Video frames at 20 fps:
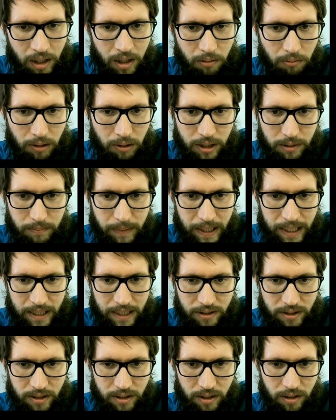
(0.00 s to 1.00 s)
which
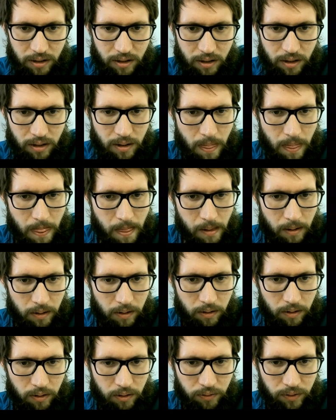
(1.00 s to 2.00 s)
means
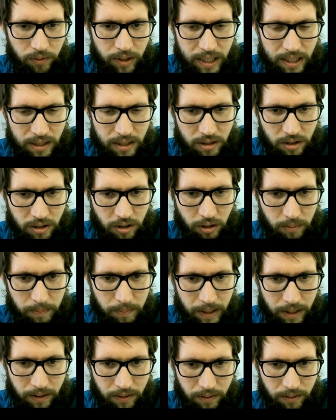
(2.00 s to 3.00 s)
these could
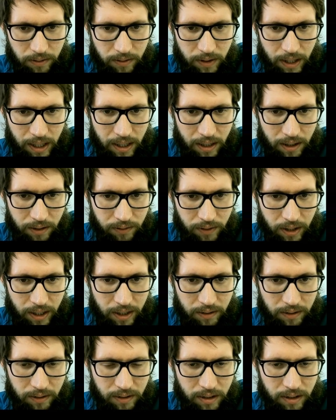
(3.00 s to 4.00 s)
be that and that,